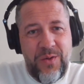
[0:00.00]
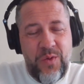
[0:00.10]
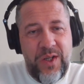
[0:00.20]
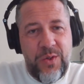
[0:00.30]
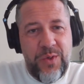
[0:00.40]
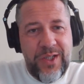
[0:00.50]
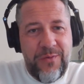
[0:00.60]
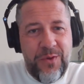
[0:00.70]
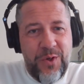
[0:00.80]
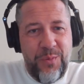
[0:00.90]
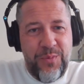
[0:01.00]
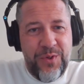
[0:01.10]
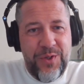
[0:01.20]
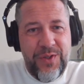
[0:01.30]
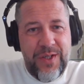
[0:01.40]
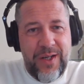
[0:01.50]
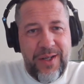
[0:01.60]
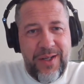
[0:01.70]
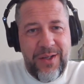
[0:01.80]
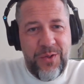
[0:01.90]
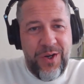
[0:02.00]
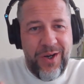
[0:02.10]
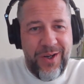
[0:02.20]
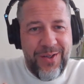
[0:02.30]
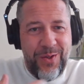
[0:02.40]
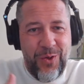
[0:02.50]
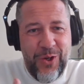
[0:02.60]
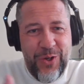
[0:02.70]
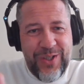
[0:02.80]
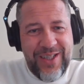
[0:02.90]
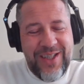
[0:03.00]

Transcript: when the rest of the components are the heart, the lungs,